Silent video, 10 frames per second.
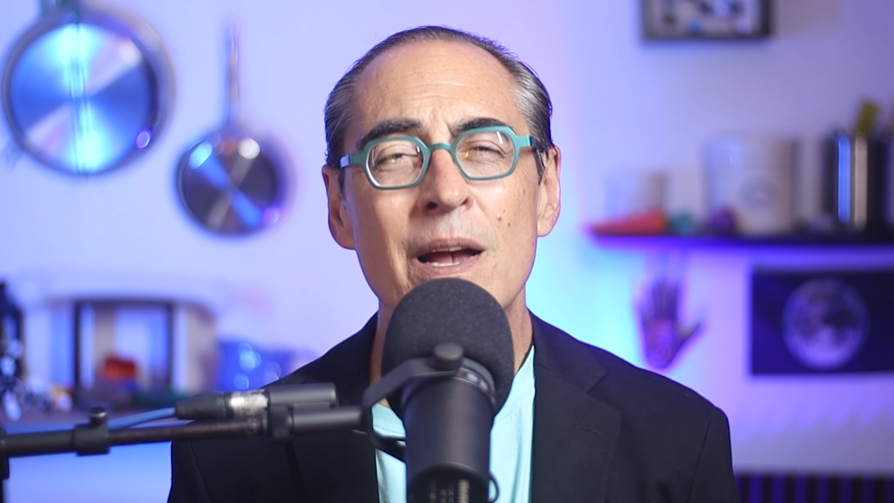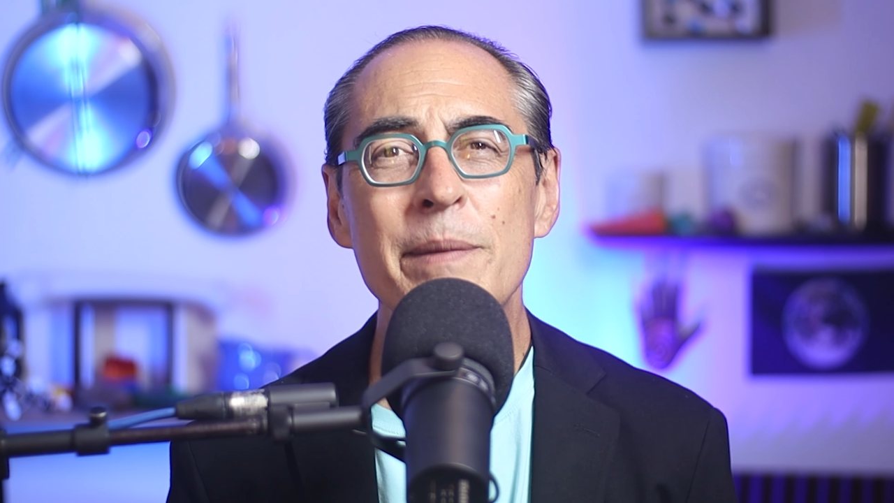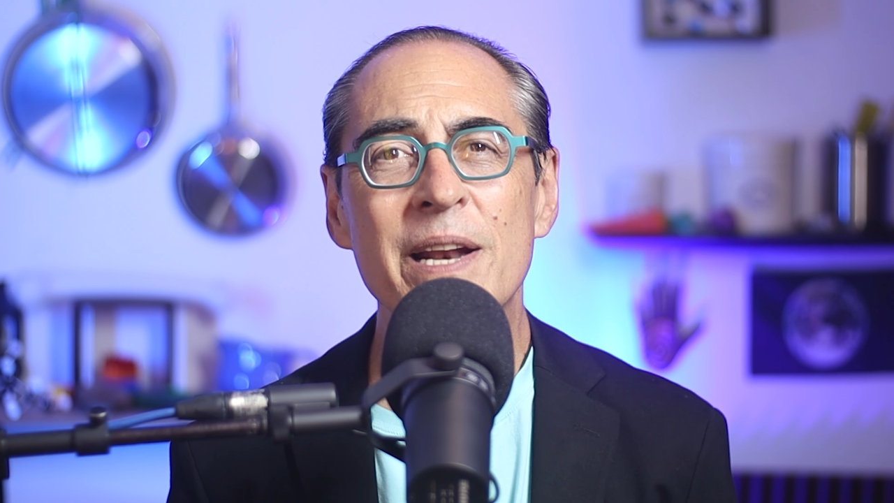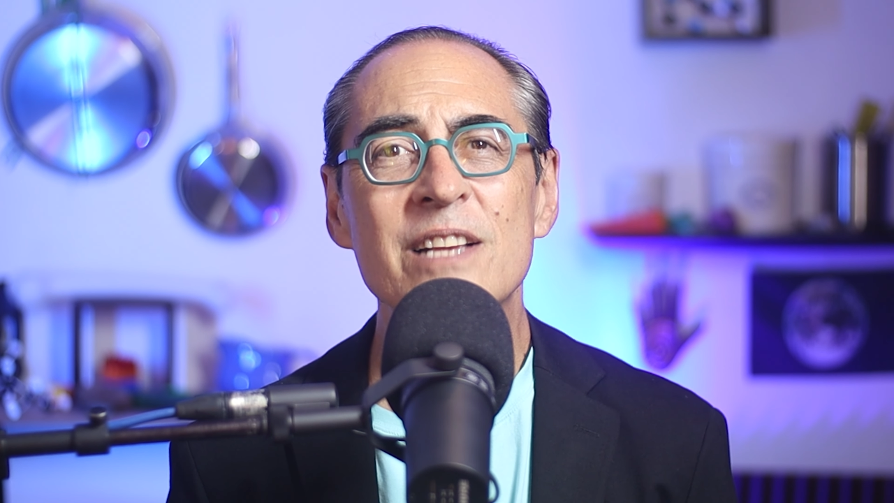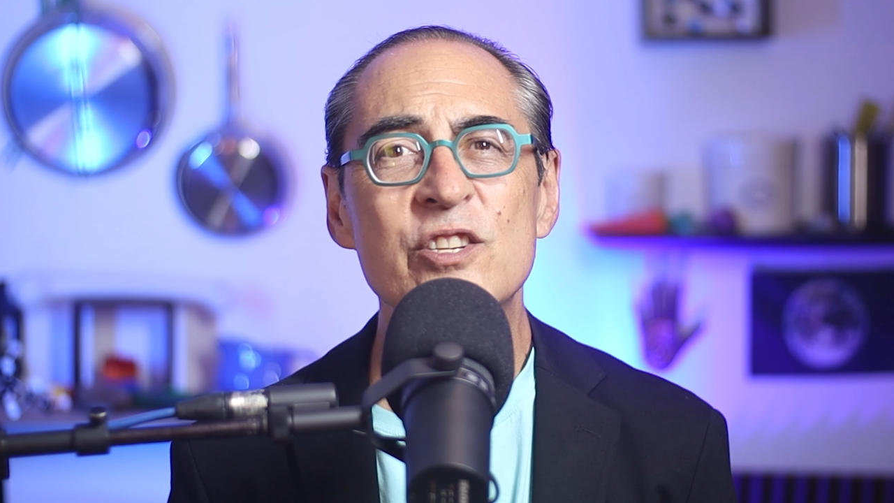I
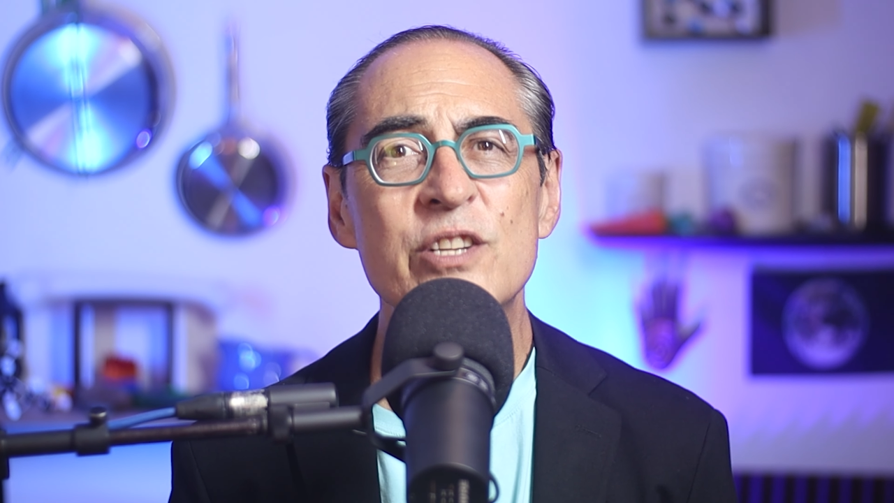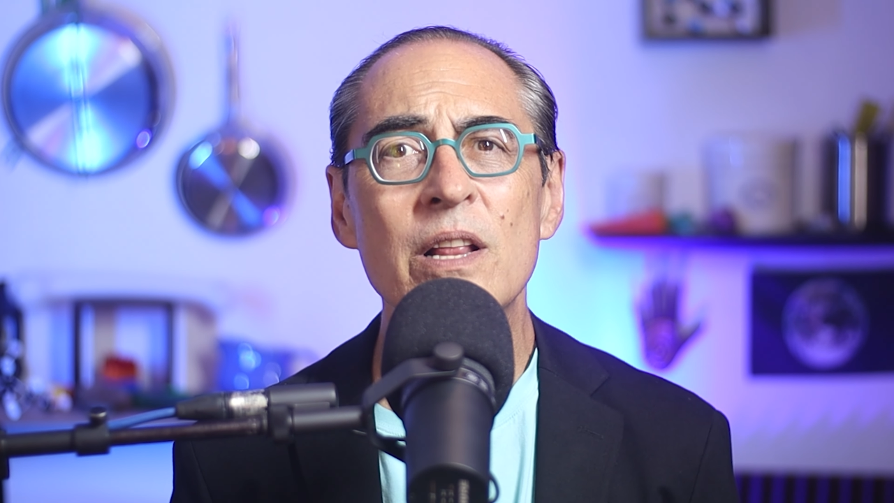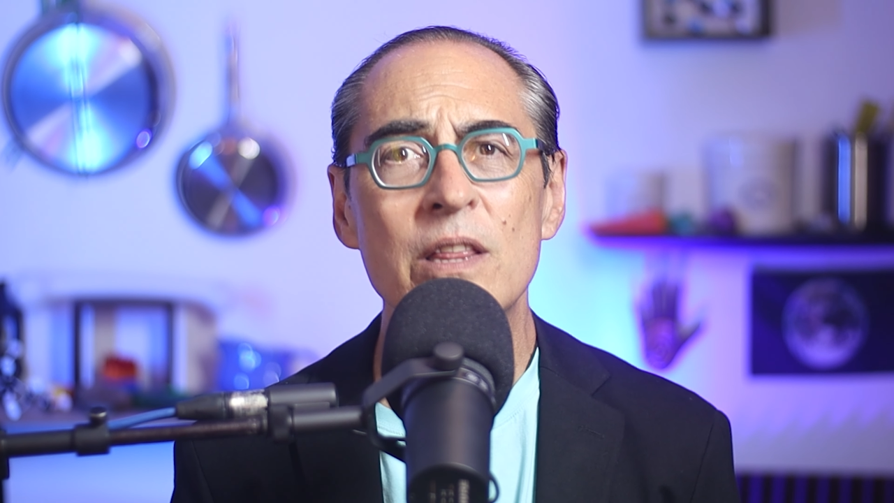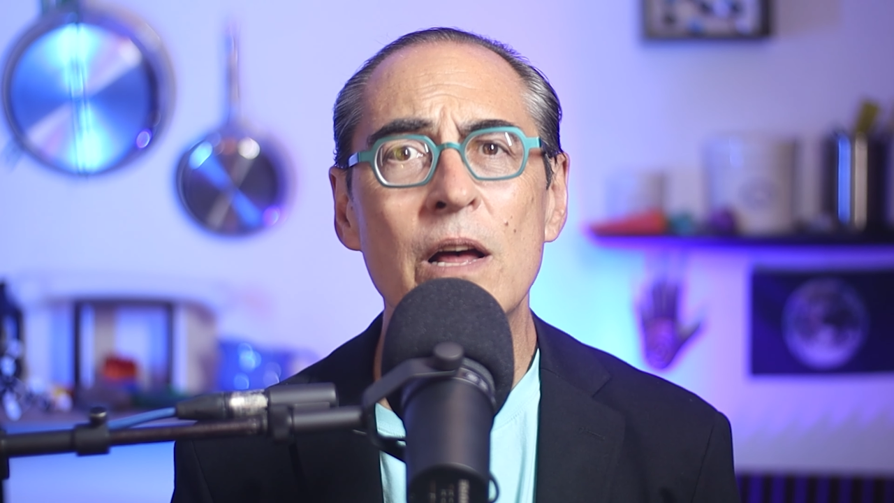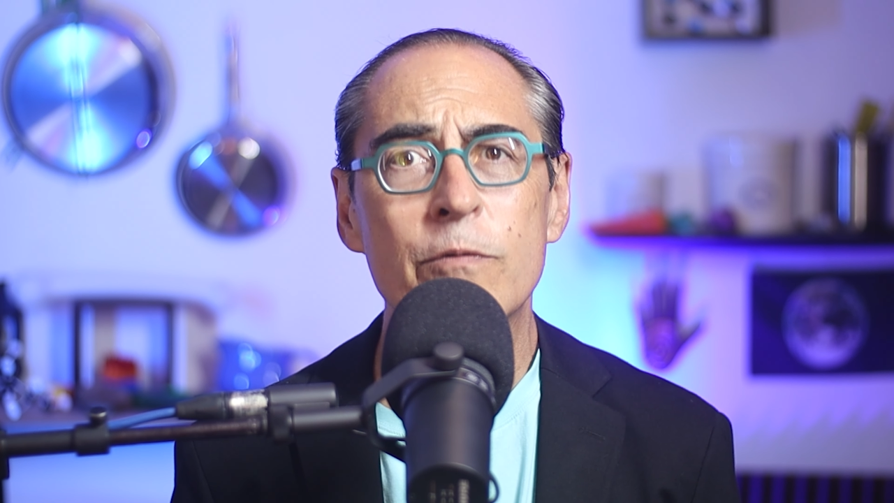mean, I
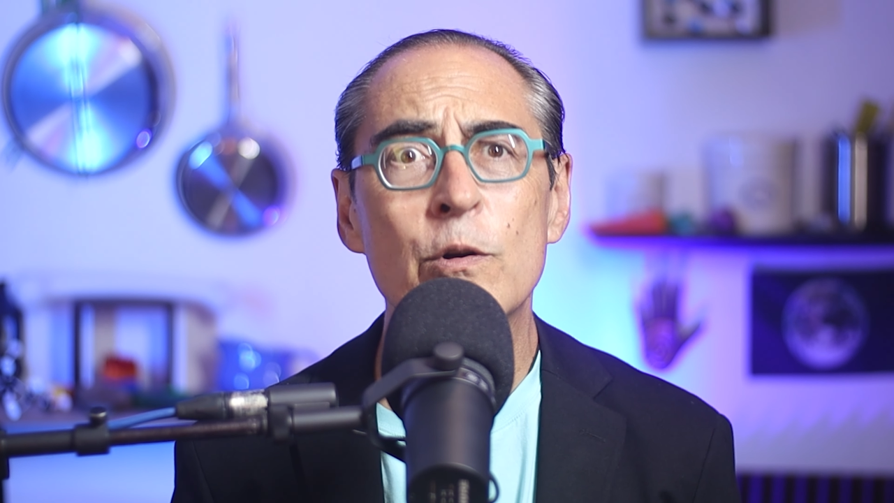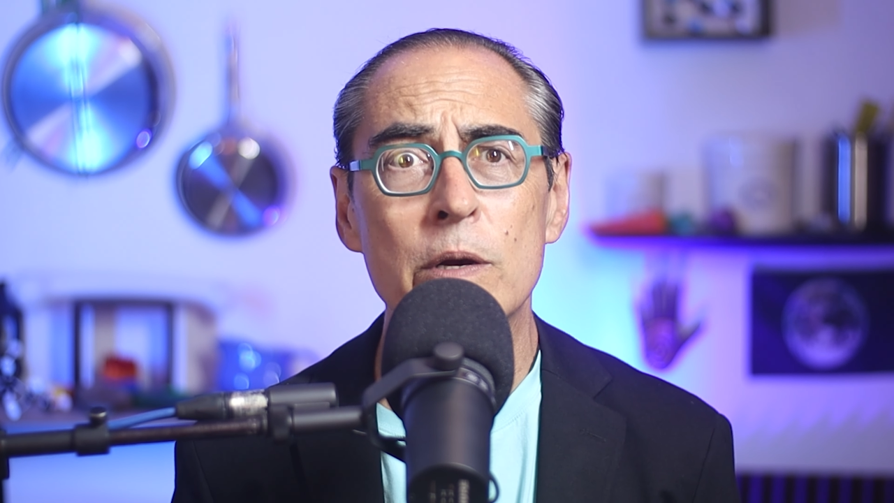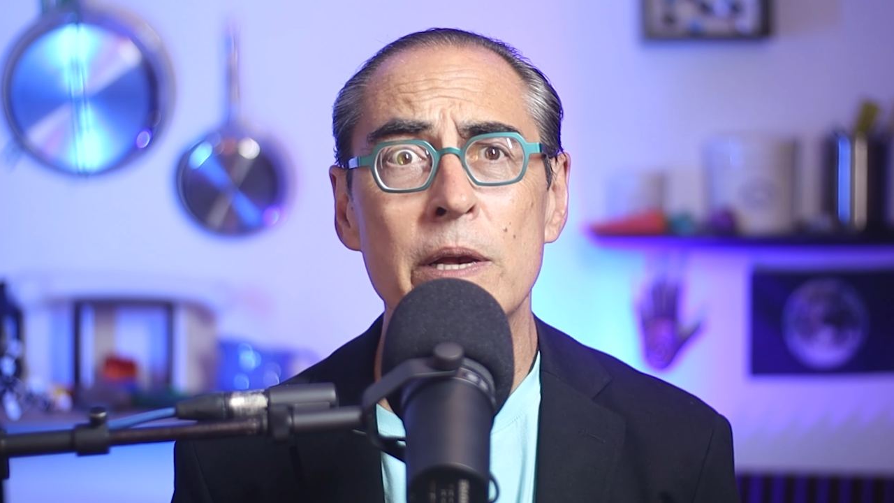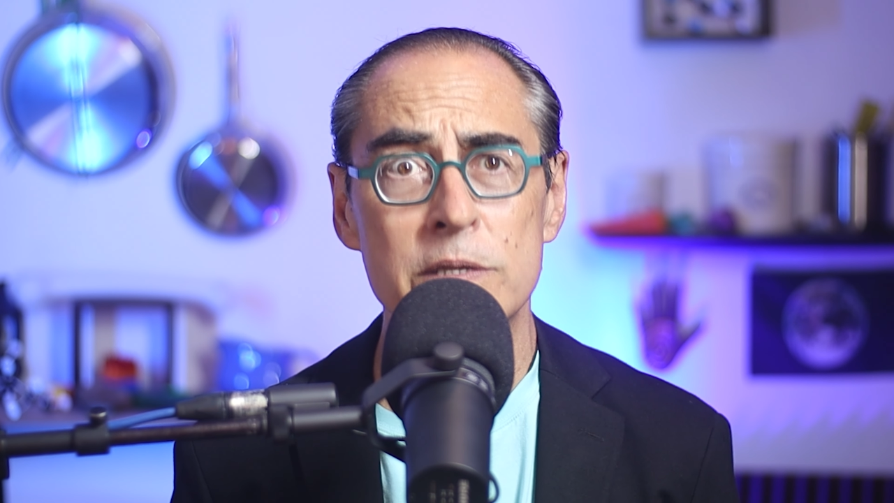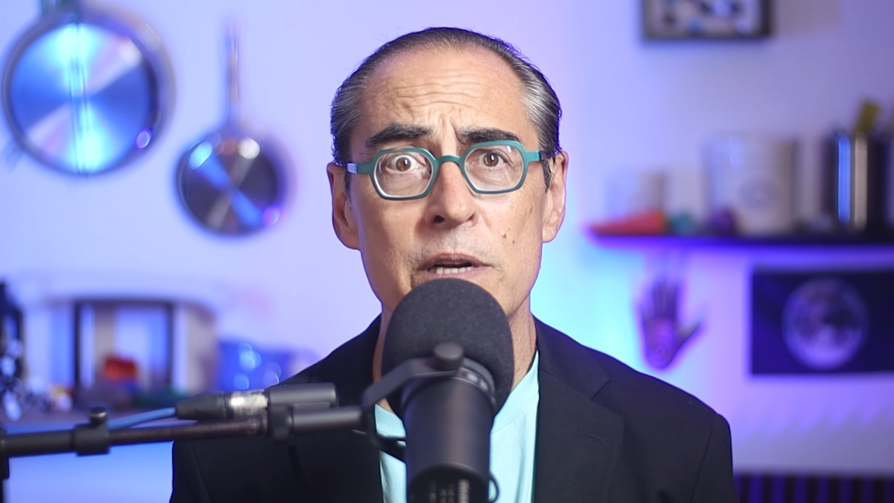still love
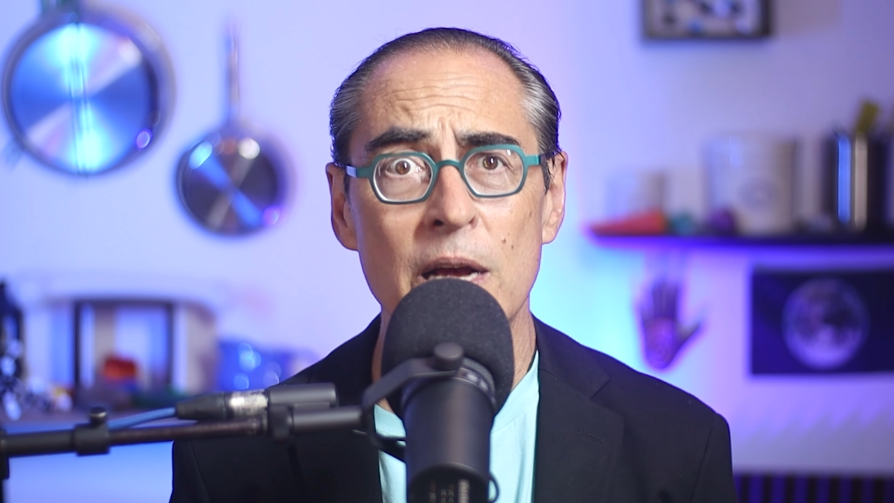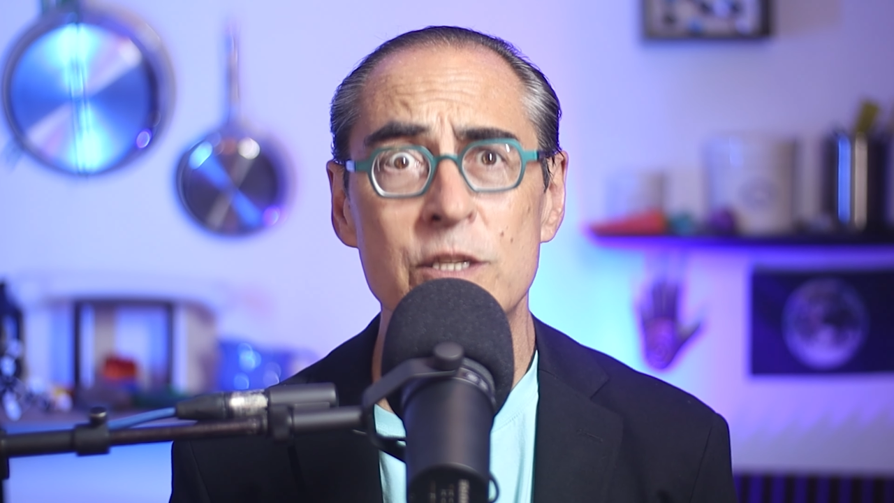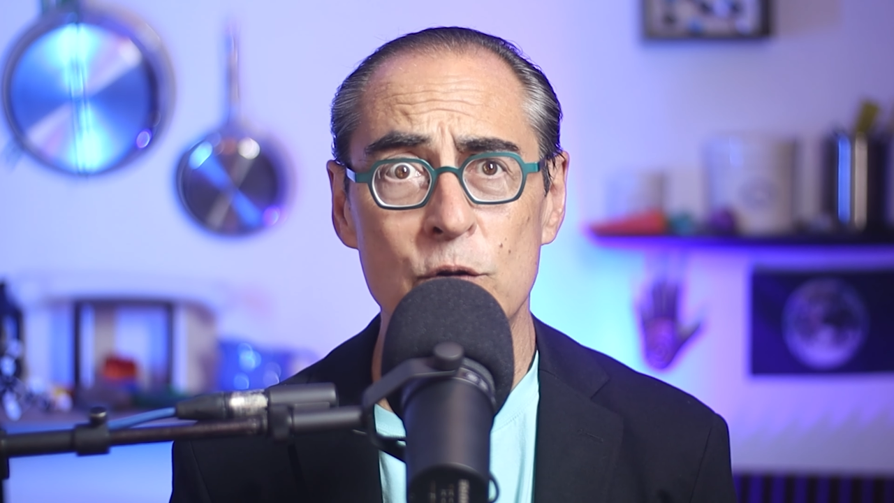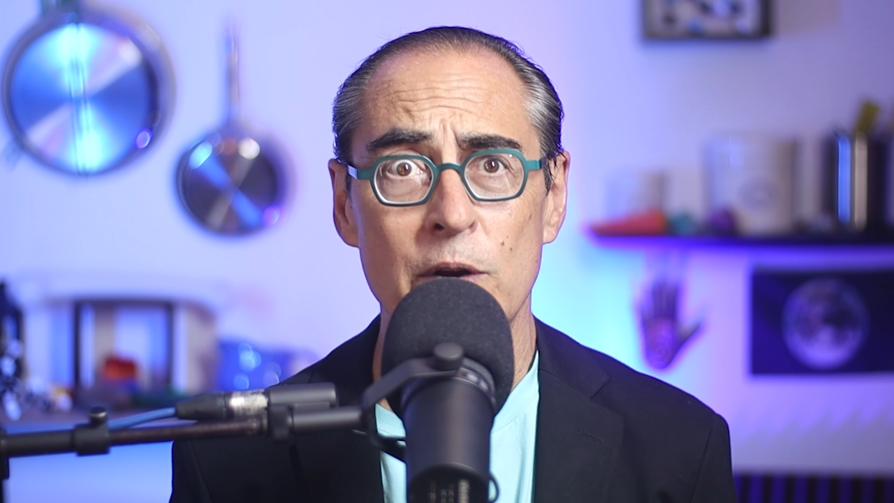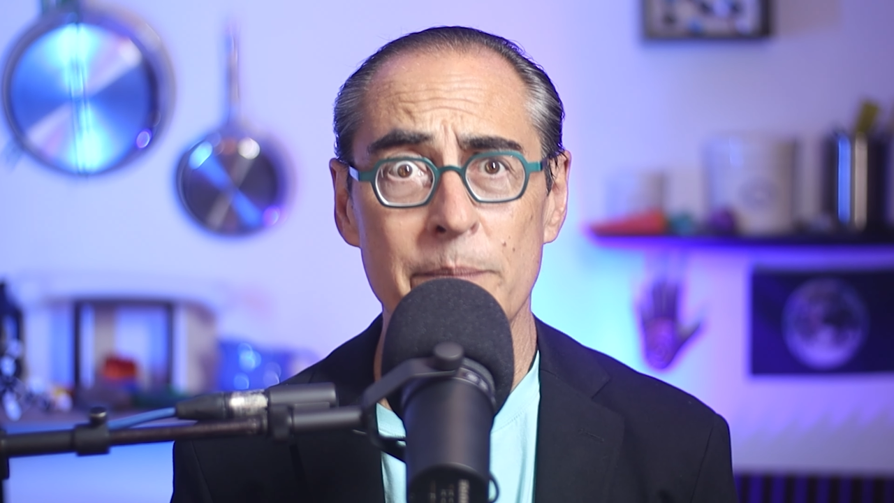cookies and
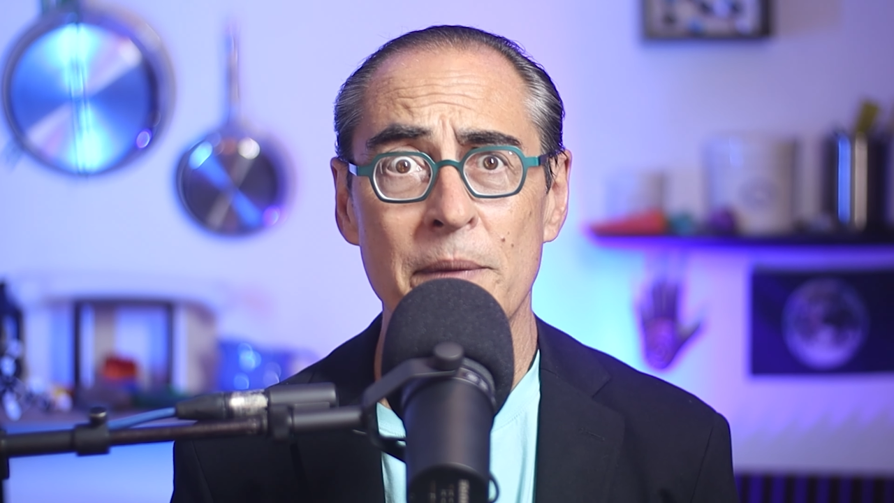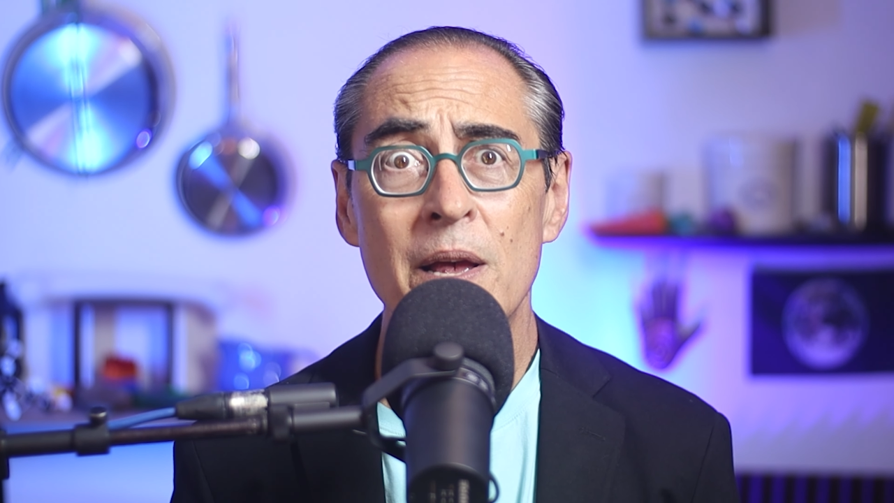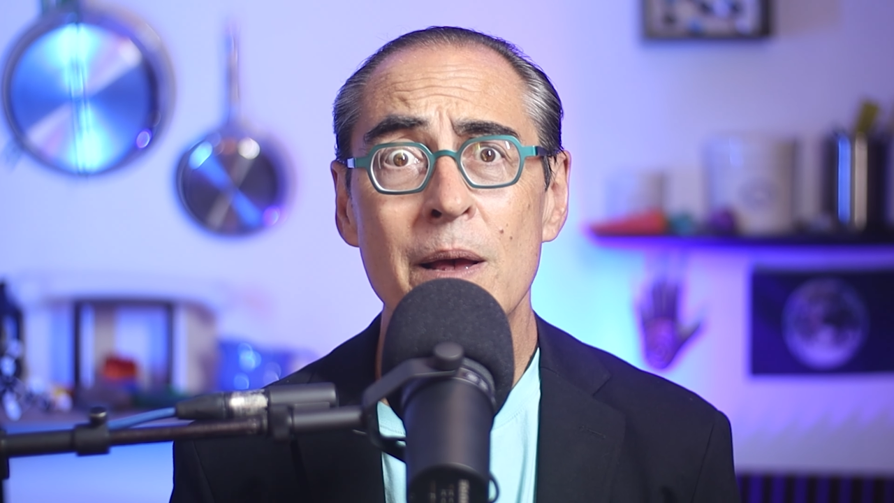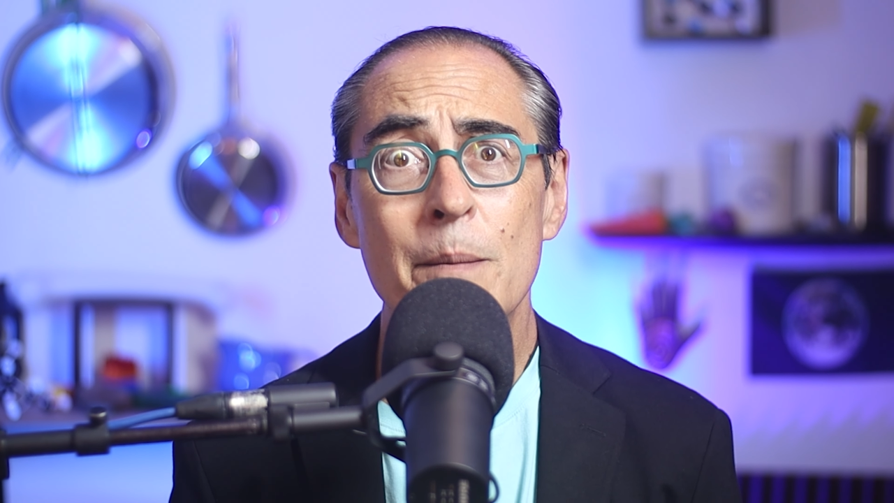ice cream,